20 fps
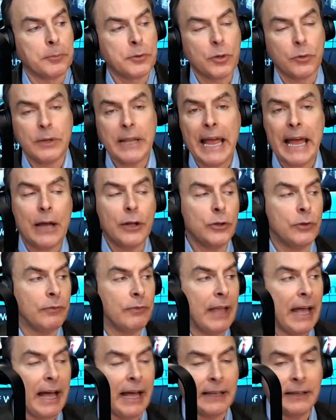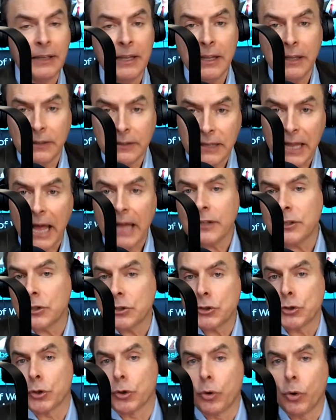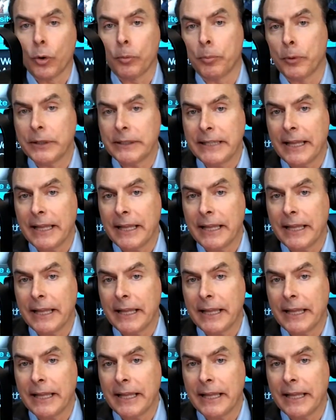So now you've got not just your corporate